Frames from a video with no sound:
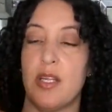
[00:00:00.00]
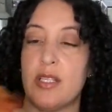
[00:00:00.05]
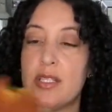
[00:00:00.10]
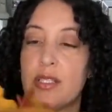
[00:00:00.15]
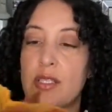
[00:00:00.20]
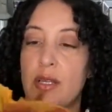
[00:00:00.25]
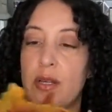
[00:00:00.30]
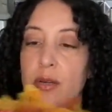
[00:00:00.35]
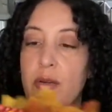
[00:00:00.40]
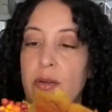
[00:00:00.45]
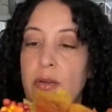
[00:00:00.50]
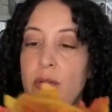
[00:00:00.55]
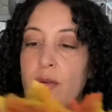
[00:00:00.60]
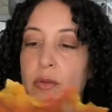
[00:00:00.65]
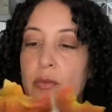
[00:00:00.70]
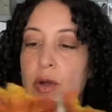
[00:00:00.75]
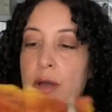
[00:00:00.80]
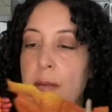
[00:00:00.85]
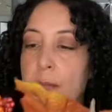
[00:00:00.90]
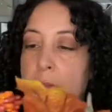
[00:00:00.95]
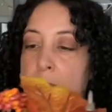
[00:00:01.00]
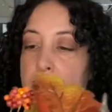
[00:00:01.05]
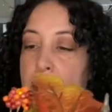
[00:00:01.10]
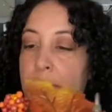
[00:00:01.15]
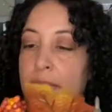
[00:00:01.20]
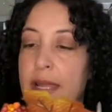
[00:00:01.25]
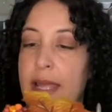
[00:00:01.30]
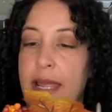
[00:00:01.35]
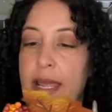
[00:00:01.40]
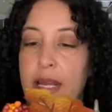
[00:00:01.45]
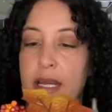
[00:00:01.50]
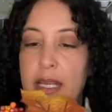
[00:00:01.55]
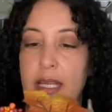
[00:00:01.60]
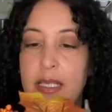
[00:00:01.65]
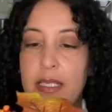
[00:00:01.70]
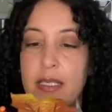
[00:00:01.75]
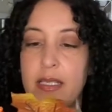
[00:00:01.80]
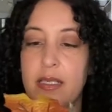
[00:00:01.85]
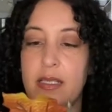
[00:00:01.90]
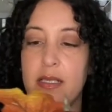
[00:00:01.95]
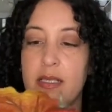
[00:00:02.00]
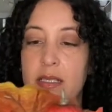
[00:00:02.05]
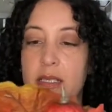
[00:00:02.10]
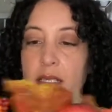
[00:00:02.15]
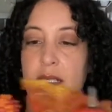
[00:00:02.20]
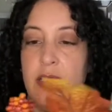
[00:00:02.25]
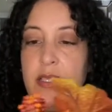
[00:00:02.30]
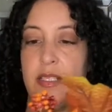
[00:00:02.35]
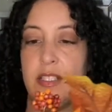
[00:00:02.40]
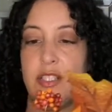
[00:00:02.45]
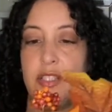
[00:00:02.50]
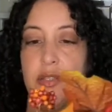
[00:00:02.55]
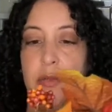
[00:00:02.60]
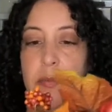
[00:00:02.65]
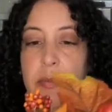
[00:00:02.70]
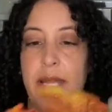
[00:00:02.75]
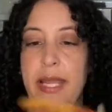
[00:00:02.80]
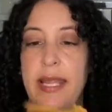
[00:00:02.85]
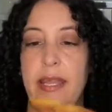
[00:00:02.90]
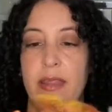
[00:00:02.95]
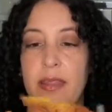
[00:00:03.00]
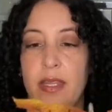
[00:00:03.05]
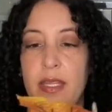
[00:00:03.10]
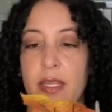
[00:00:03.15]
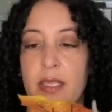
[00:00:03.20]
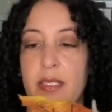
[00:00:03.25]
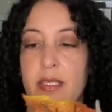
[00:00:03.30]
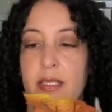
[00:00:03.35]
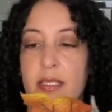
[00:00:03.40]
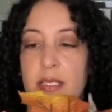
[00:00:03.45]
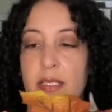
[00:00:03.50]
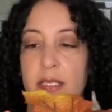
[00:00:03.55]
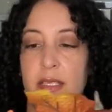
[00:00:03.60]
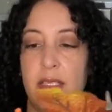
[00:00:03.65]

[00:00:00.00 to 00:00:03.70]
So what my plan is to paint these.